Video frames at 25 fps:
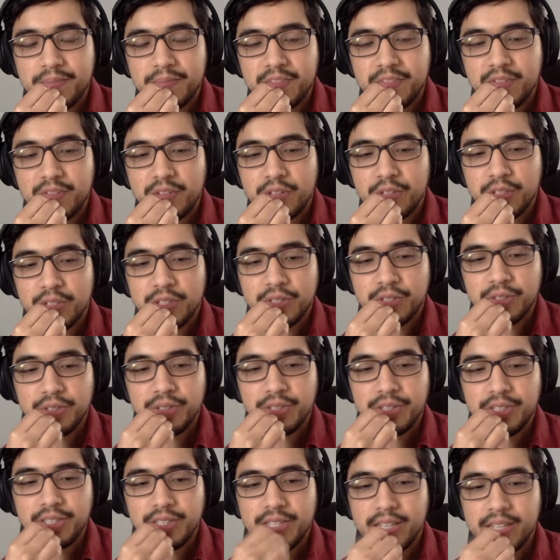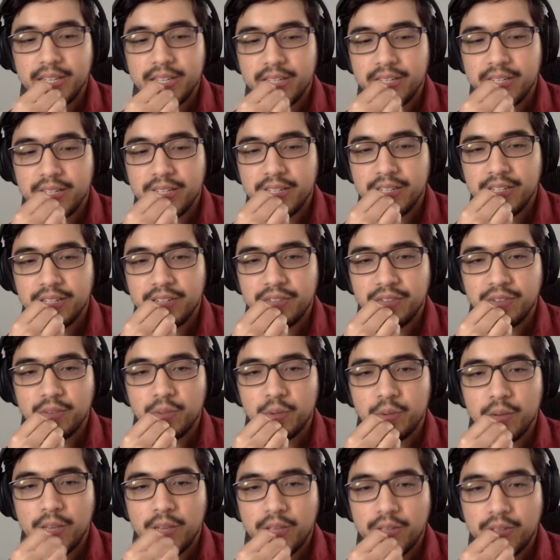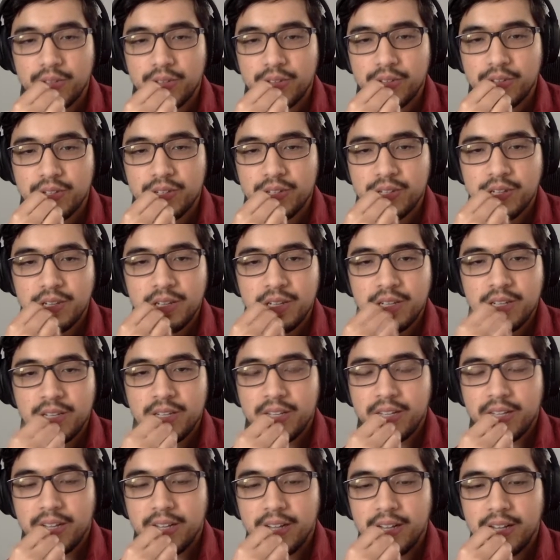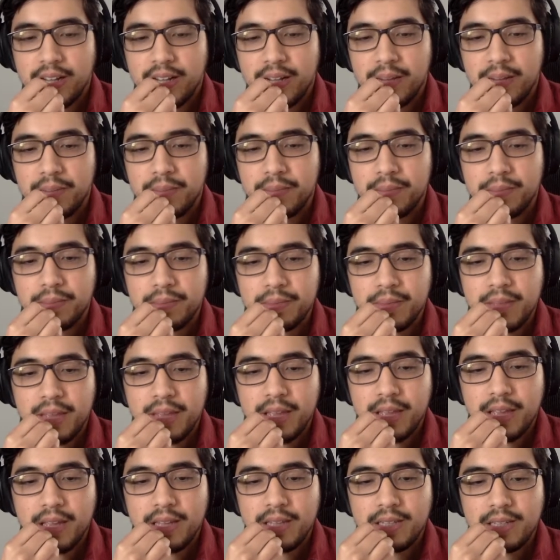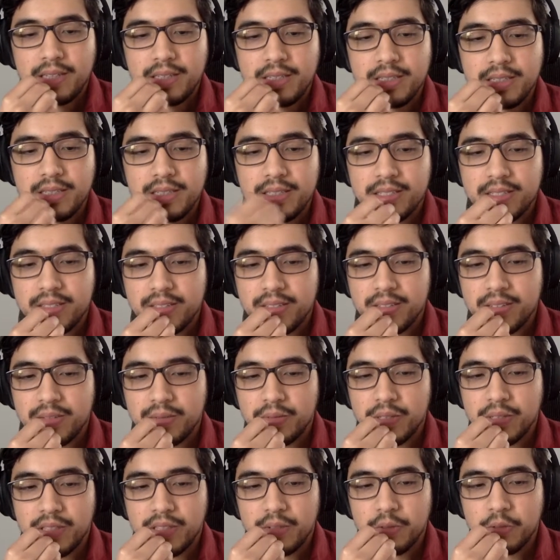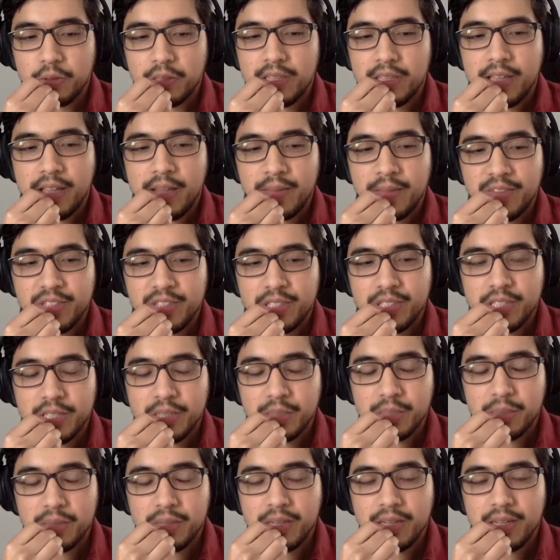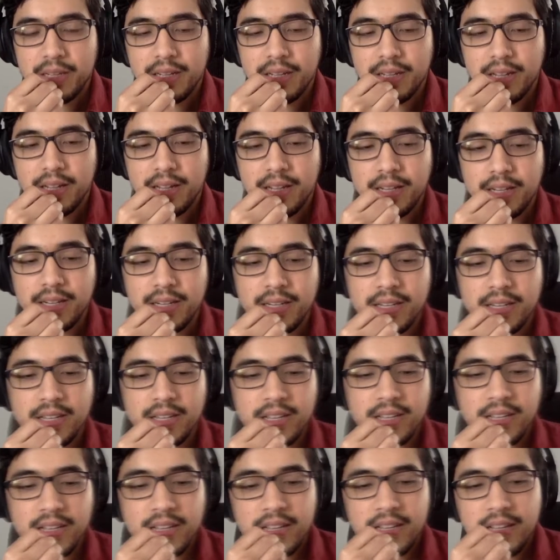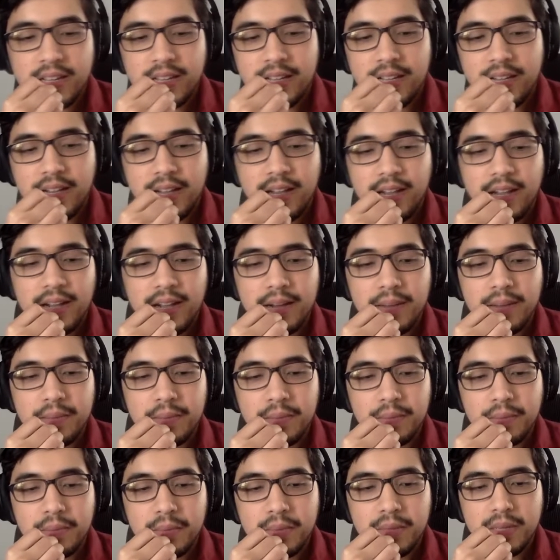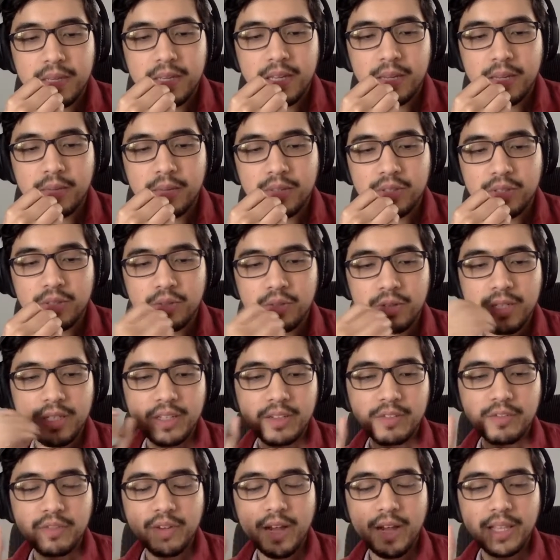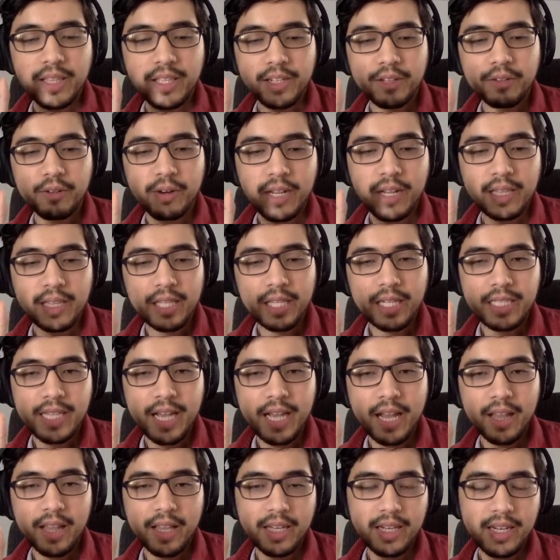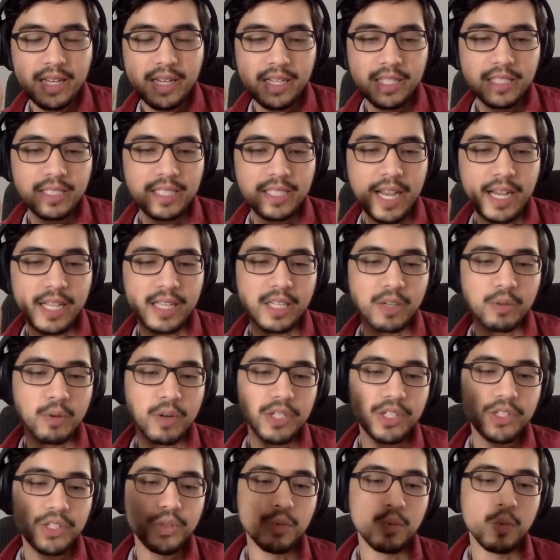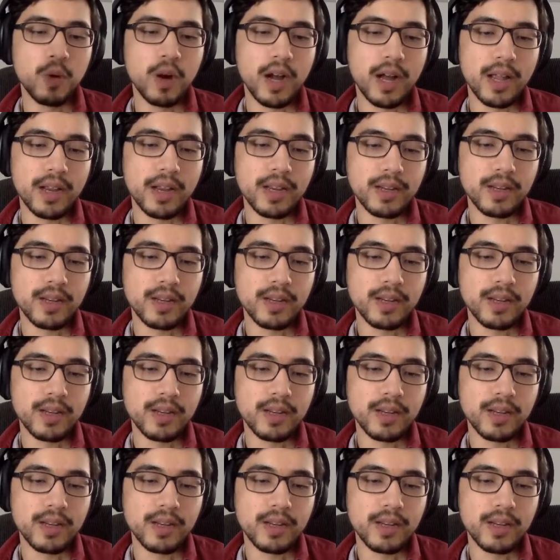filter through your data in different ways, and with the emphasis being on being able to really finely grainedly tell it exactly what you want